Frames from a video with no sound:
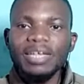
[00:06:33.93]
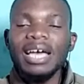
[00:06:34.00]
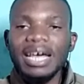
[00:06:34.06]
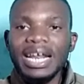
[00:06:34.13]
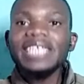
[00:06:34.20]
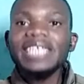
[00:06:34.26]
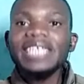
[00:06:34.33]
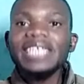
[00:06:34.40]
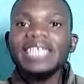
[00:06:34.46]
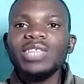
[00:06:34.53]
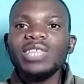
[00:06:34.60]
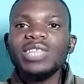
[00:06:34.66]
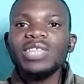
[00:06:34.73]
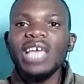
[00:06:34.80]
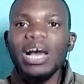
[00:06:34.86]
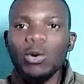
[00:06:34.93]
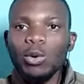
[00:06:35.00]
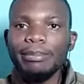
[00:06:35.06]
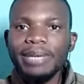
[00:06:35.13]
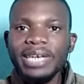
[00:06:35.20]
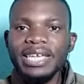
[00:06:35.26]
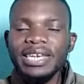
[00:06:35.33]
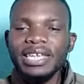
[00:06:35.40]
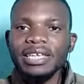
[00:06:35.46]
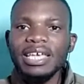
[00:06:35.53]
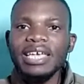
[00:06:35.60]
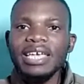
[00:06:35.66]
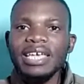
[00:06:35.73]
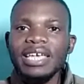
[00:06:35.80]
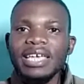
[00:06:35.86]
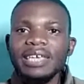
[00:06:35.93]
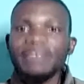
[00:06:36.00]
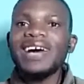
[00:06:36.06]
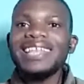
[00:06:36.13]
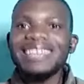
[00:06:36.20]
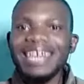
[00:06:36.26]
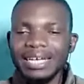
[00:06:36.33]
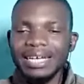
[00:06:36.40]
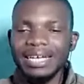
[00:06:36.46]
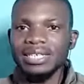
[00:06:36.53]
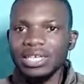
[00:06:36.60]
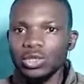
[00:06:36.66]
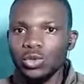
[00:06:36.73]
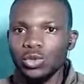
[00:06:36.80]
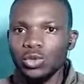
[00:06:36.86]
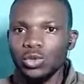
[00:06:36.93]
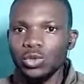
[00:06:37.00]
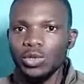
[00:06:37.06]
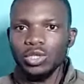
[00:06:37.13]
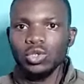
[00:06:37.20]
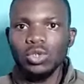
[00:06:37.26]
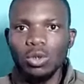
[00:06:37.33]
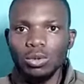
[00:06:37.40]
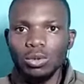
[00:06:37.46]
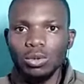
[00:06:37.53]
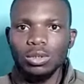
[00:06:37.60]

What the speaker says: Right now they are complaining if other countries are doing so.